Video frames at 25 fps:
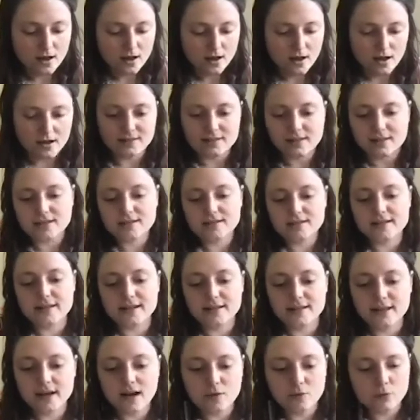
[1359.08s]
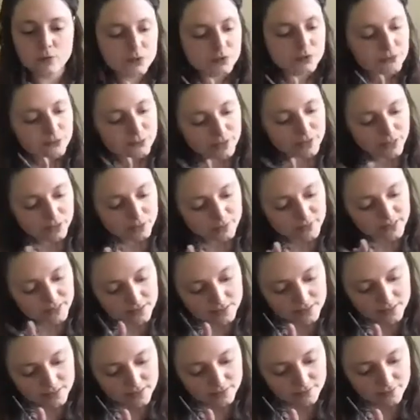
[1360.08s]
as I said, I would recommend
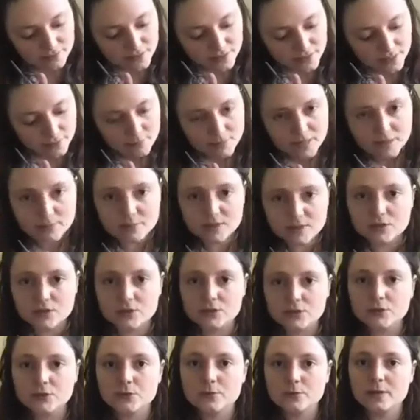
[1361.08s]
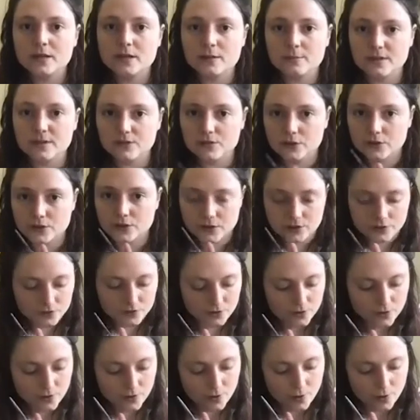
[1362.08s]
leaving maybe two millimeters